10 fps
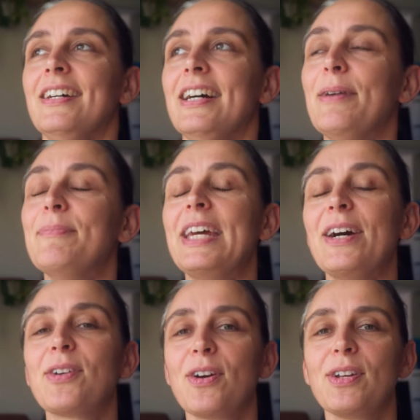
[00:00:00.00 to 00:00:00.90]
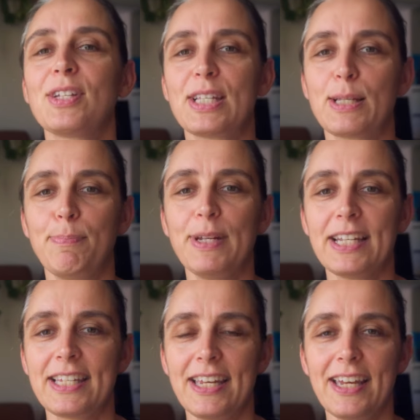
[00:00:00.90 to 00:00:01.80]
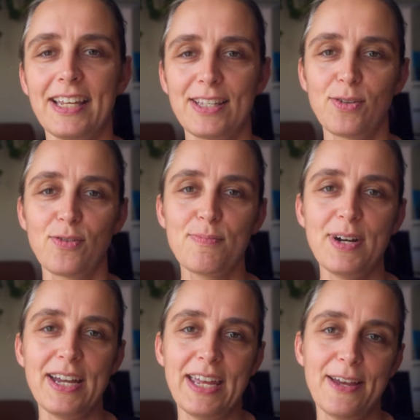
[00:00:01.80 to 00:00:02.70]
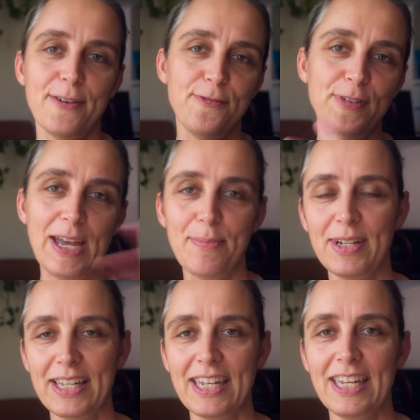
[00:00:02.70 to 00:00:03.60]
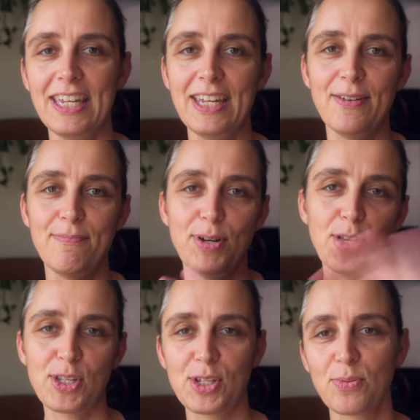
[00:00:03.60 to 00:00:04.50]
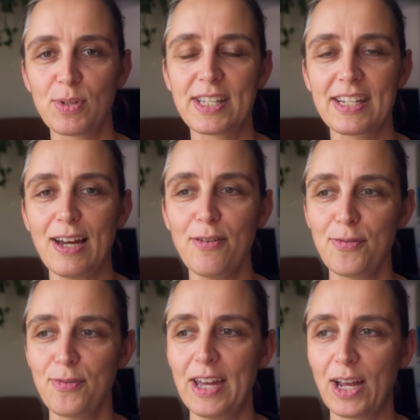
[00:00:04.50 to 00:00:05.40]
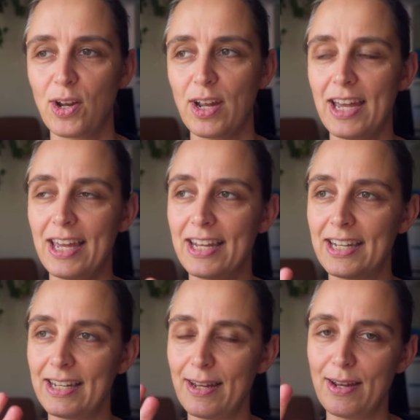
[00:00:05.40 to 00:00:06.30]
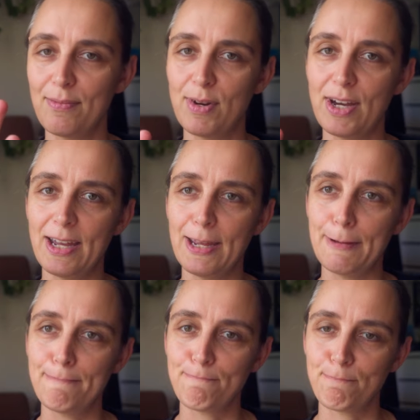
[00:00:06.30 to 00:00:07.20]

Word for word: I'm now going to split sort of my family, personal stuff, and and my